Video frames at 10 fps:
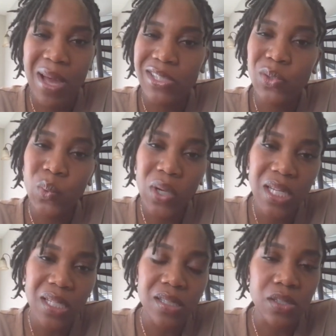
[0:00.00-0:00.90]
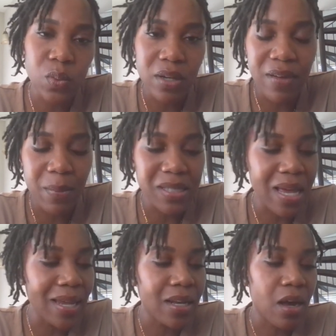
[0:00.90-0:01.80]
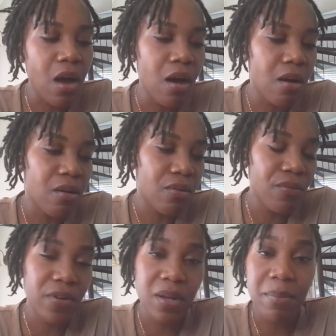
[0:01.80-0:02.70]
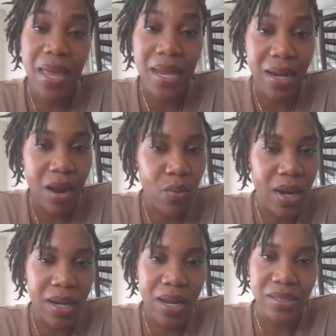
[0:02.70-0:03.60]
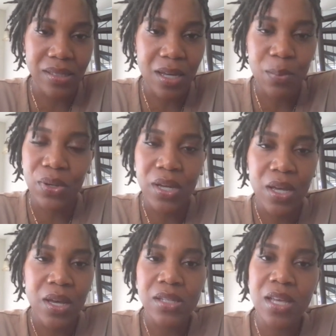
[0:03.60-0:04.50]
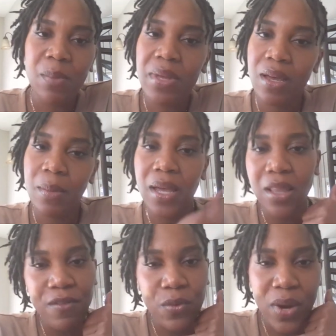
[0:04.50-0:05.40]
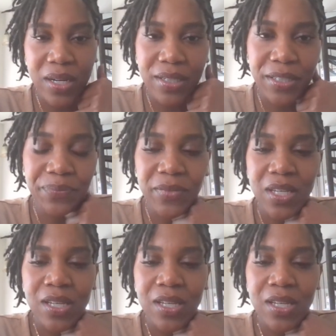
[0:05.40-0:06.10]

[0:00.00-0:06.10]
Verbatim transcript: About 20 to 25 minutes, I get a call from the bank and I recognize the number. So I pick up, hello, Veronica.